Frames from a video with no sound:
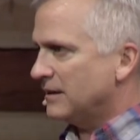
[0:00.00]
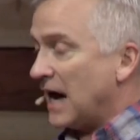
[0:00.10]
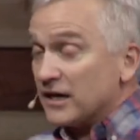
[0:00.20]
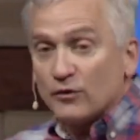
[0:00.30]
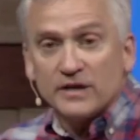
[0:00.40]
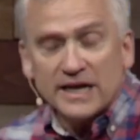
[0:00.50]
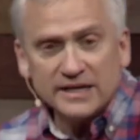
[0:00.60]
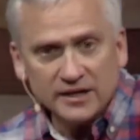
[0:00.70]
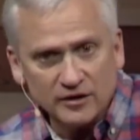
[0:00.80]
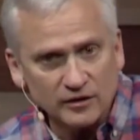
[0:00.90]
I
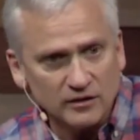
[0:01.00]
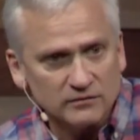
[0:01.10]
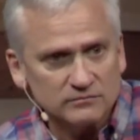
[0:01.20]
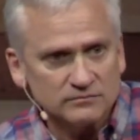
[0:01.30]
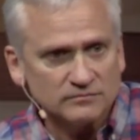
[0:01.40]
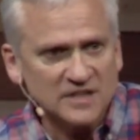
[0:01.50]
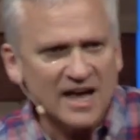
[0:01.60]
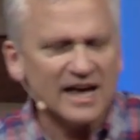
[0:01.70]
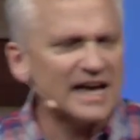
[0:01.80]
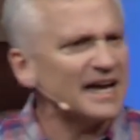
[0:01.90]
created her,
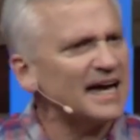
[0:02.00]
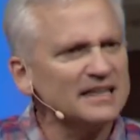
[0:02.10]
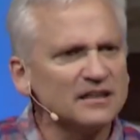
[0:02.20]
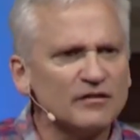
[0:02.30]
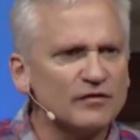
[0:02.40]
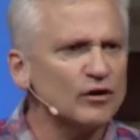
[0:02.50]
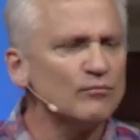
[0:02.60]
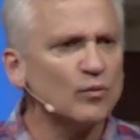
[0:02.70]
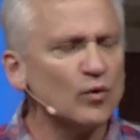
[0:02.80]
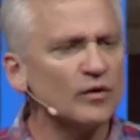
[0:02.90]
and I love her
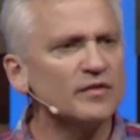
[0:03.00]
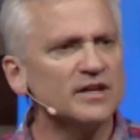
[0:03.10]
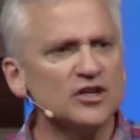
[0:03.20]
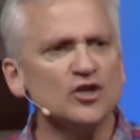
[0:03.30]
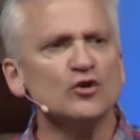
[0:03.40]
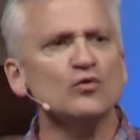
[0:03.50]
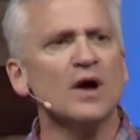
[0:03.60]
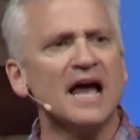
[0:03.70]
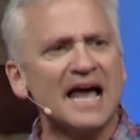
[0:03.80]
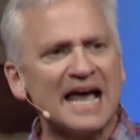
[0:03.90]
more than you
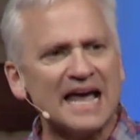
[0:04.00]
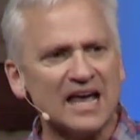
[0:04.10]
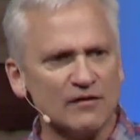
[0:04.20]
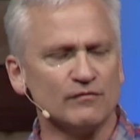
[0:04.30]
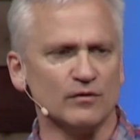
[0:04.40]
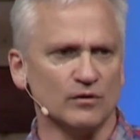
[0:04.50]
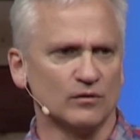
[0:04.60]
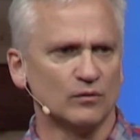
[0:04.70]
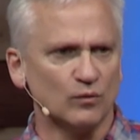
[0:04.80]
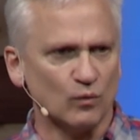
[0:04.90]
ever
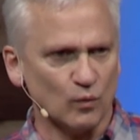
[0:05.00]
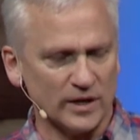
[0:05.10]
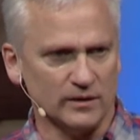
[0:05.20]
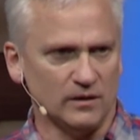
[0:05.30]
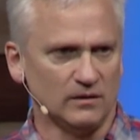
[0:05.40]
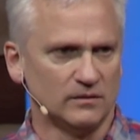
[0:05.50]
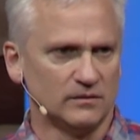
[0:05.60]
will.